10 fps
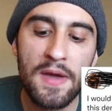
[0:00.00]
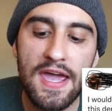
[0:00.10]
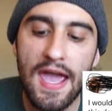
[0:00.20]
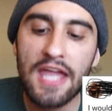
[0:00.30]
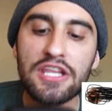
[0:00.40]

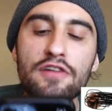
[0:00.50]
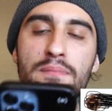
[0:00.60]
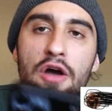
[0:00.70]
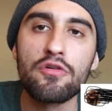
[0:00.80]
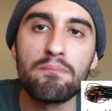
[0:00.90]
pay any
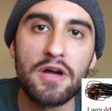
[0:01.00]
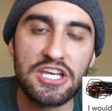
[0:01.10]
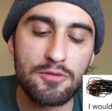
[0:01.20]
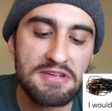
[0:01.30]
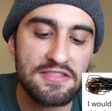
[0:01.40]
amount of
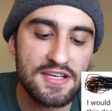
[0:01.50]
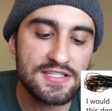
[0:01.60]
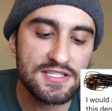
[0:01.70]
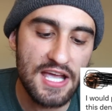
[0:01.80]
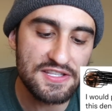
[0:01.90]
money to be
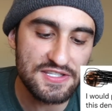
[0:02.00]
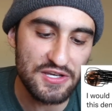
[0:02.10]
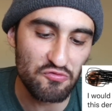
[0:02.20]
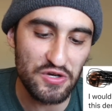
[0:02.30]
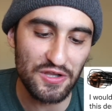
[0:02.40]
this dense
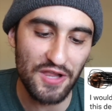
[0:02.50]
in real